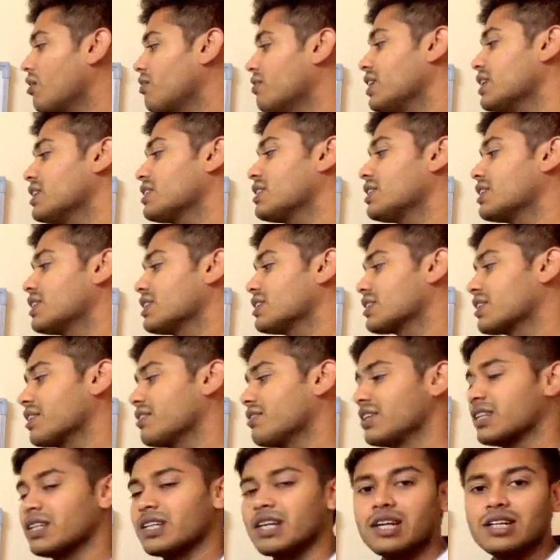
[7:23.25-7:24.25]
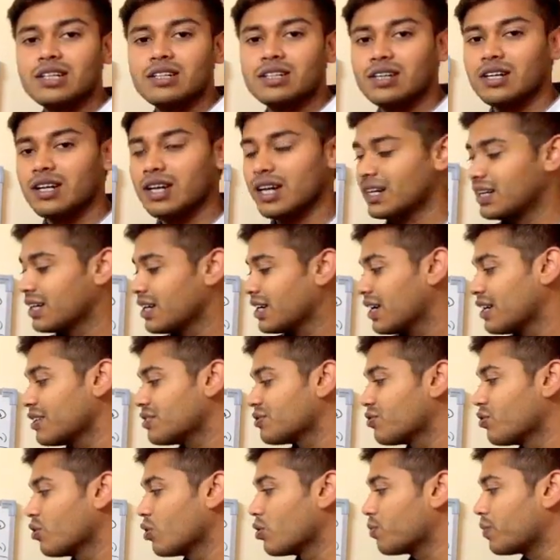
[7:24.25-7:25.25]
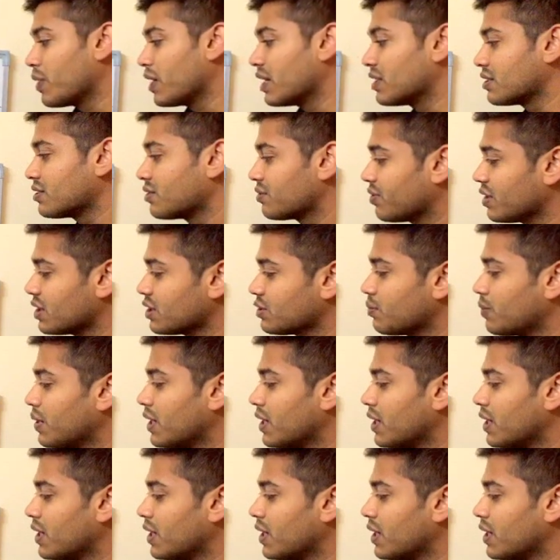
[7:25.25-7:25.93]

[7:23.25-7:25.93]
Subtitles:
always it is given that letter has 4 parts.